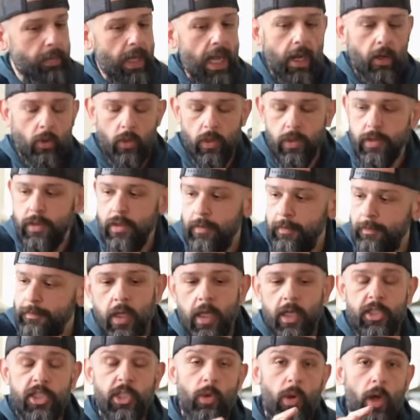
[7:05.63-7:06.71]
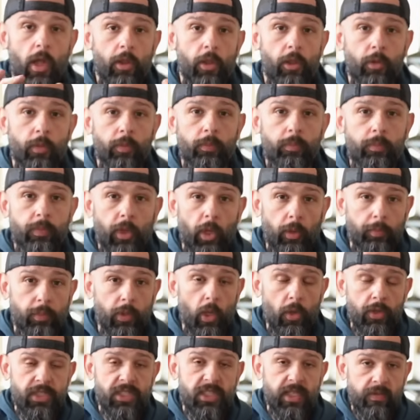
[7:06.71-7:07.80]
backwards. And so although they're
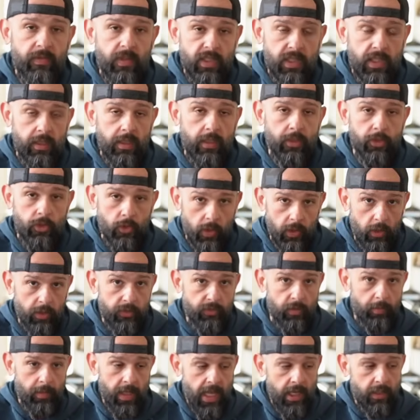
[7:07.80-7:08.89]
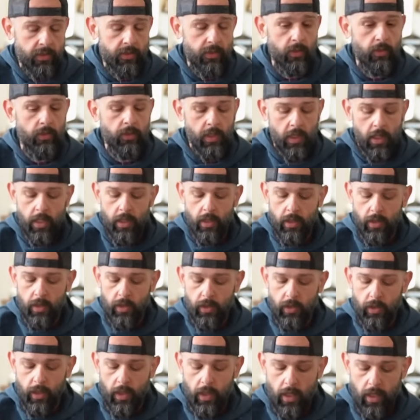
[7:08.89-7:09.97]
both 17-inch griddles from Blackstone,
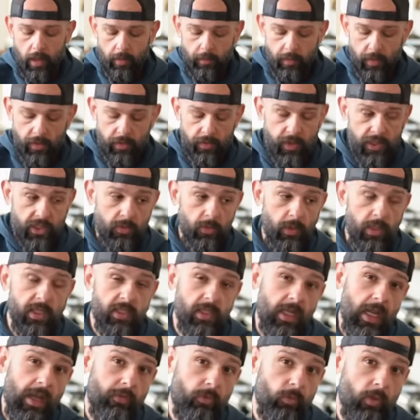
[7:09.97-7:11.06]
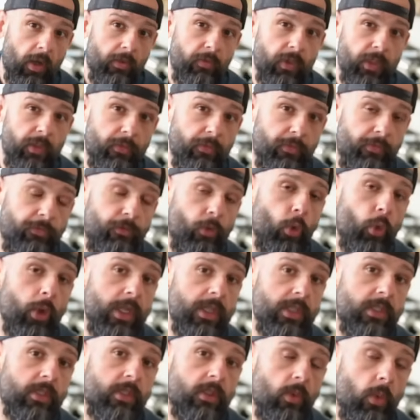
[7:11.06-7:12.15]
this one is going to have roughly 40
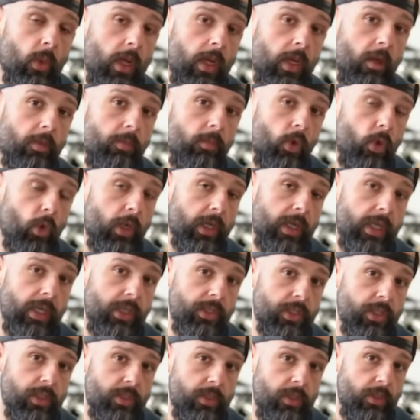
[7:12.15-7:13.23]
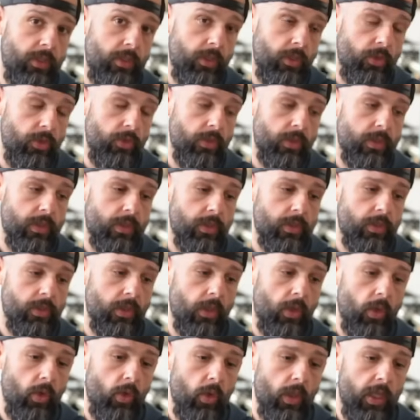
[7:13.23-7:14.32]
square more inches to use.
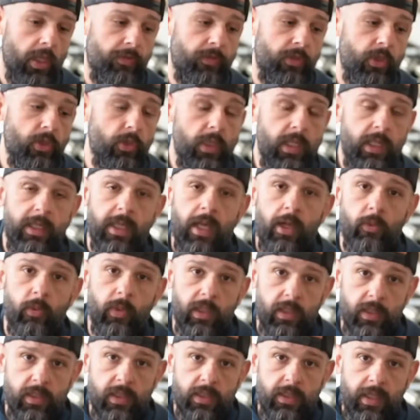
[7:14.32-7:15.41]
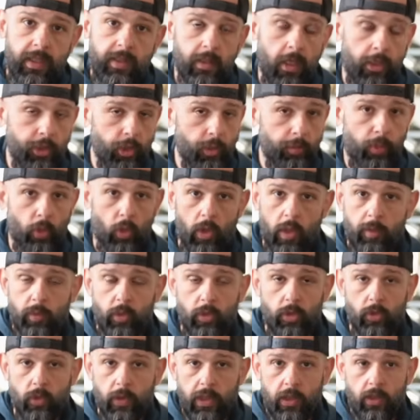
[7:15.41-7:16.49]
So if you need that real estate on your portable
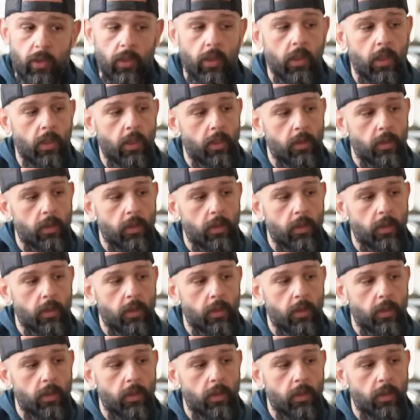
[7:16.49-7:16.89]
griddle,